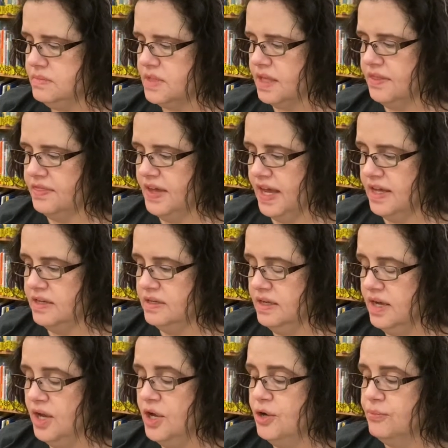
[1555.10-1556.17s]
Then,
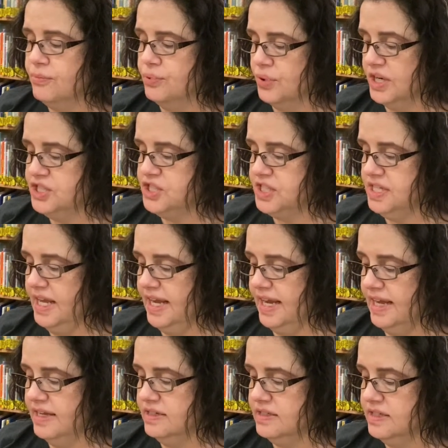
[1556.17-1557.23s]
brush in
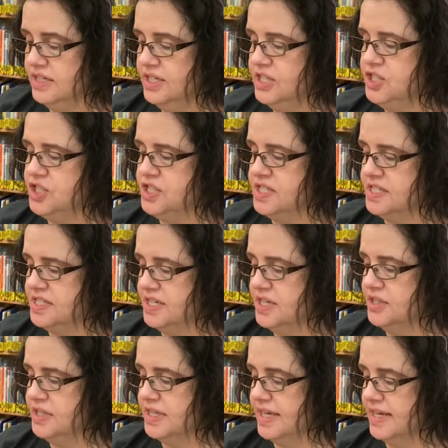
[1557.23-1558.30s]
hand, she
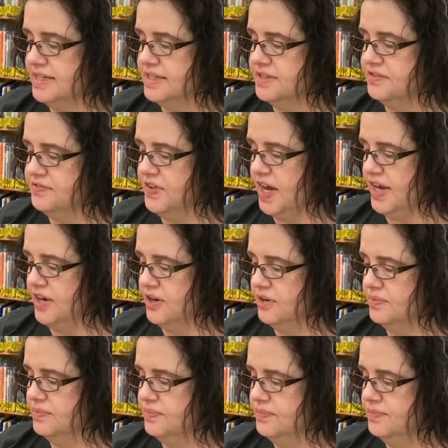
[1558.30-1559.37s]
stared again at the fire.
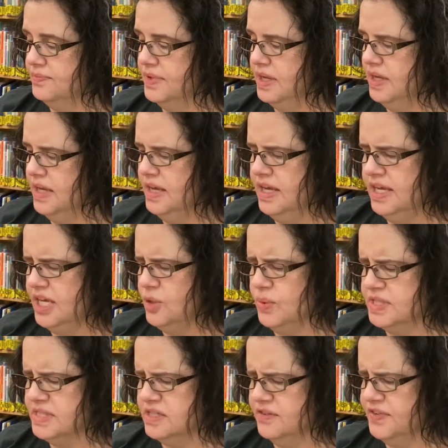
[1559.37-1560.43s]
He
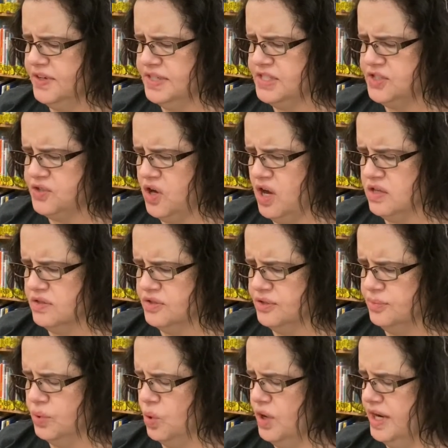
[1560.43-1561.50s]
wasn't a very strong little
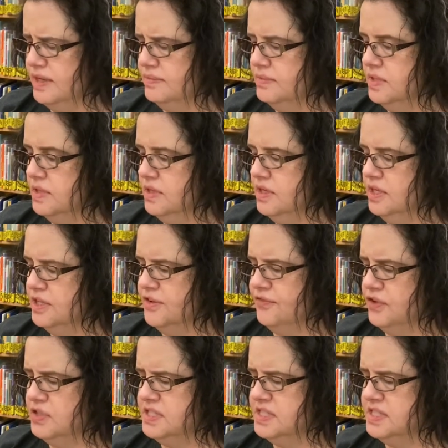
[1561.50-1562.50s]
boy, the first